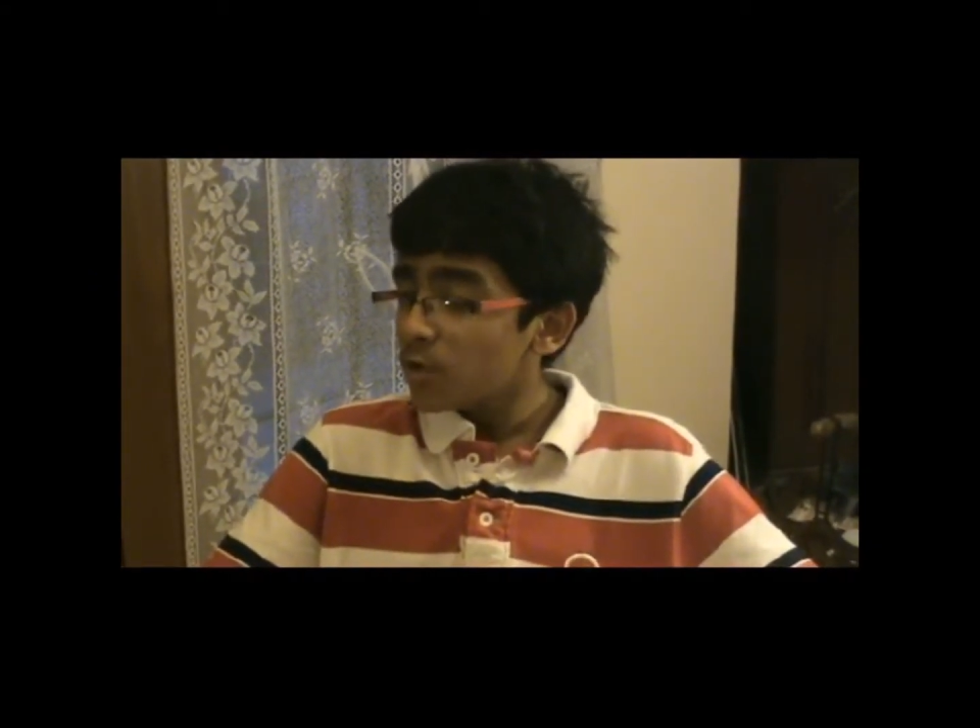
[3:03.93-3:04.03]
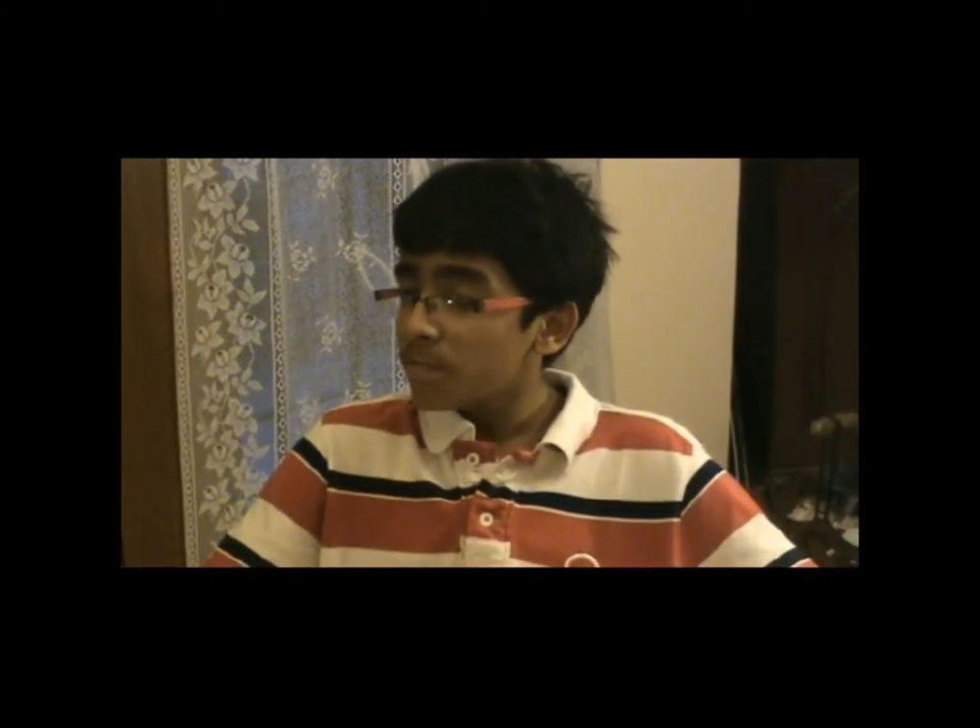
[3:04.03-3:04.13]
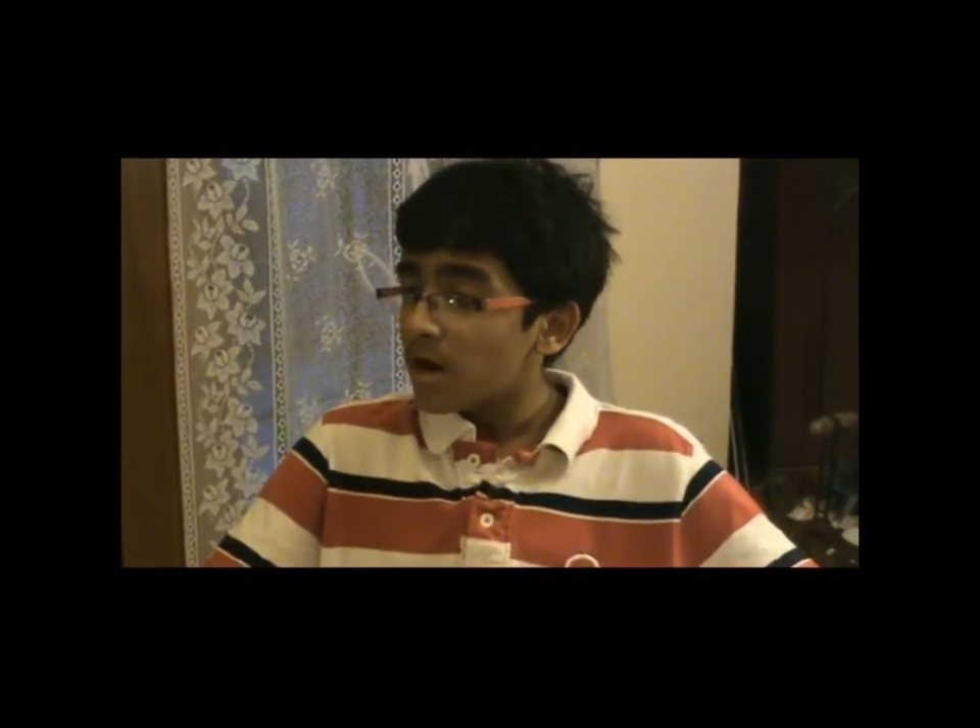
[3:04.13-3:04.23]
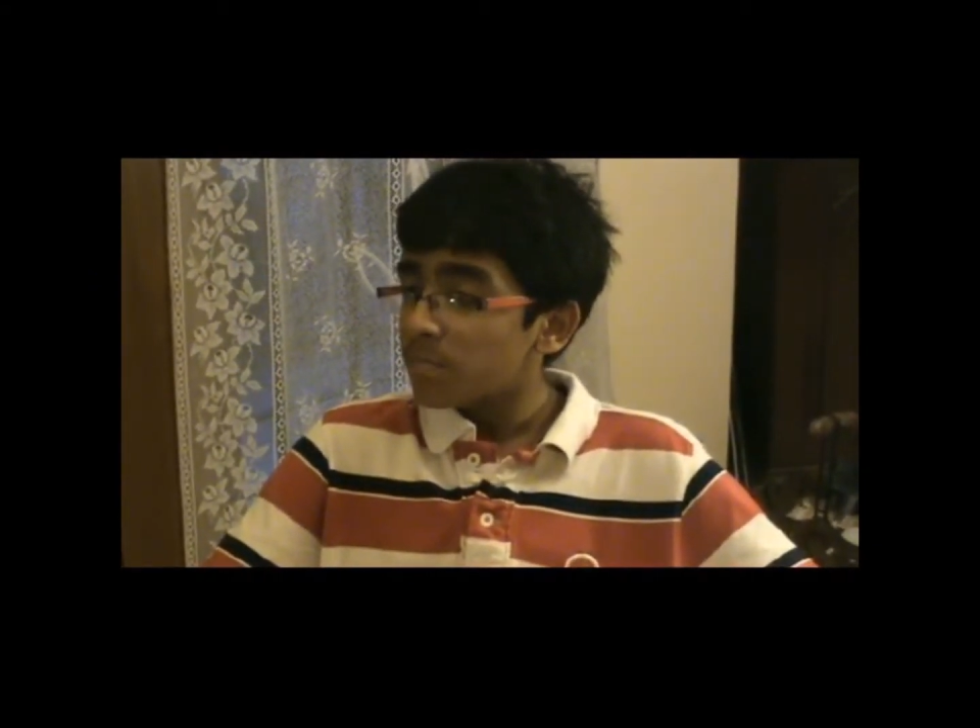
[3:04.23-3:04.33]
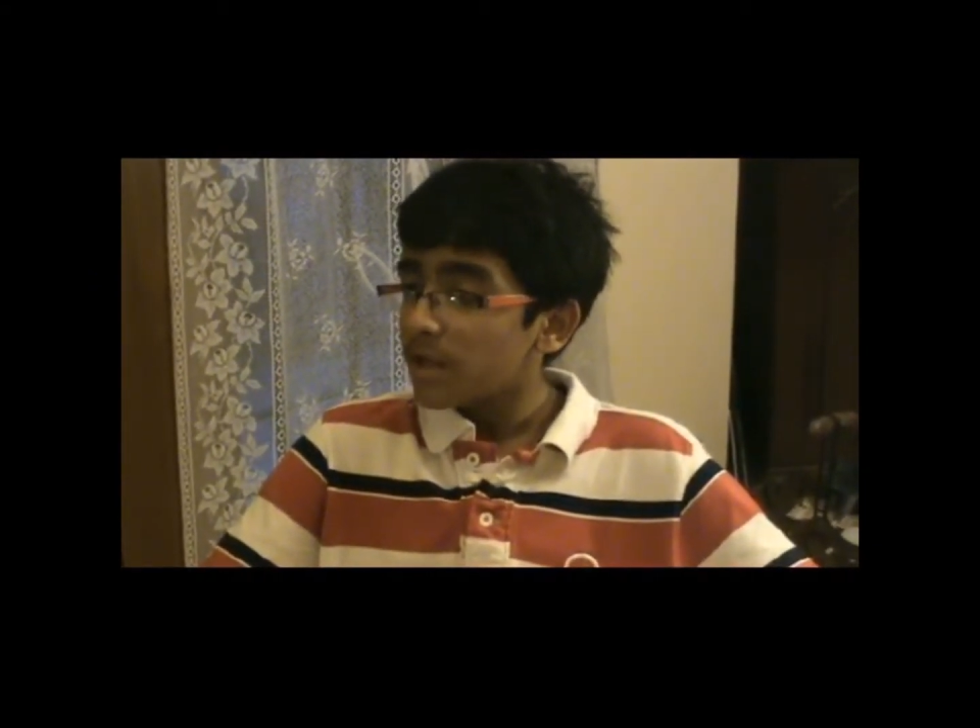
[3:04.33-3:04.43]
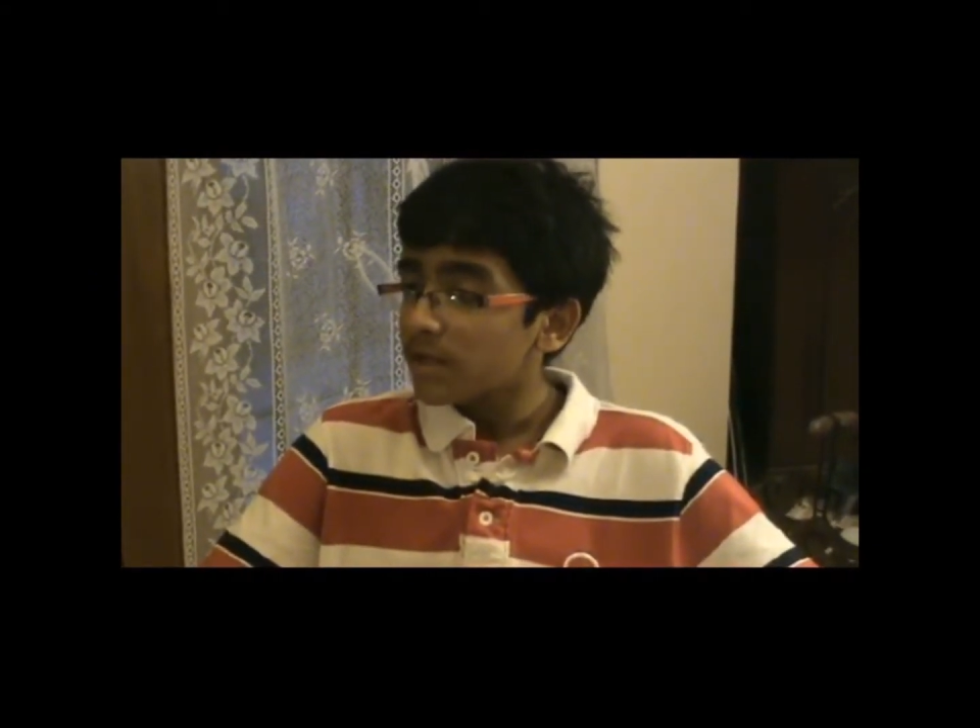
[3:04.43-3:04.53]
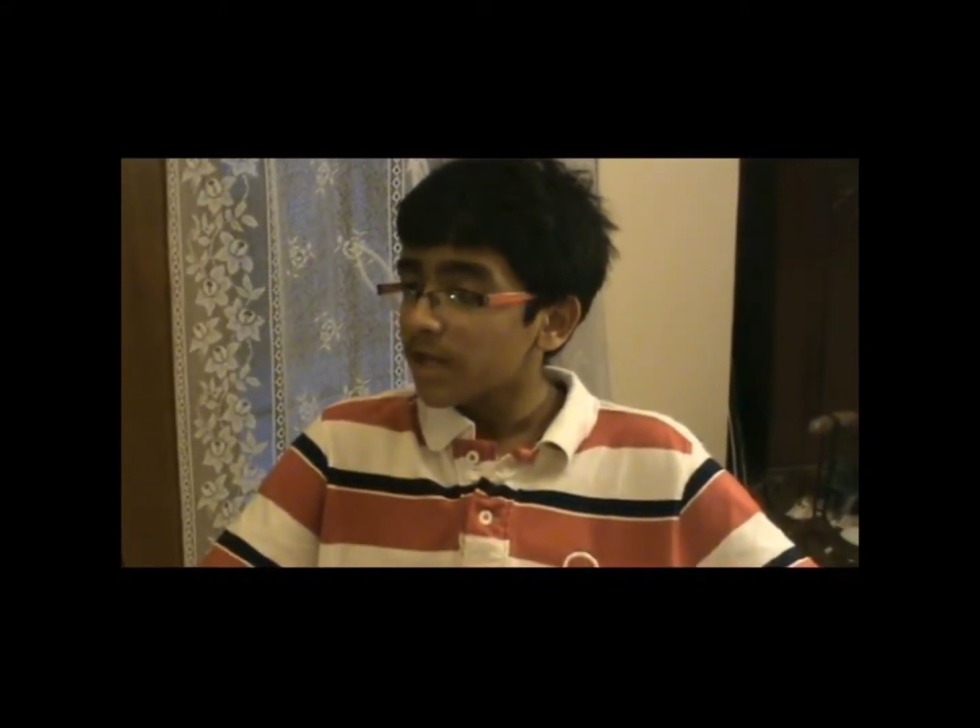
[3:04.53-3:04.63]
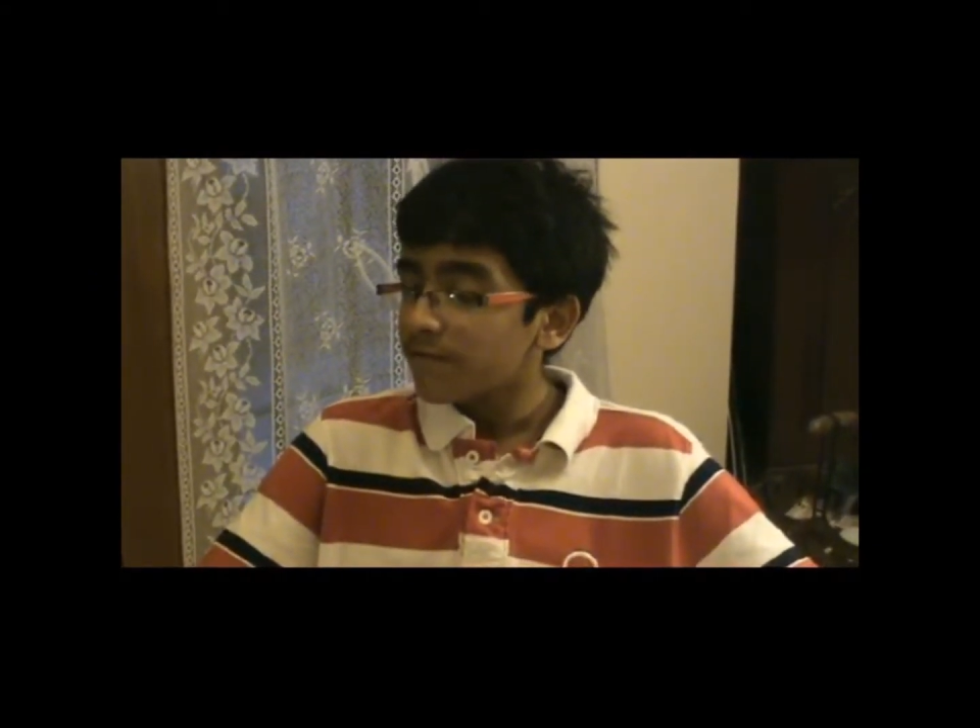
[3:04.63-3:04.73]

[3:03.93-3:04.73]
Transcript: power plant can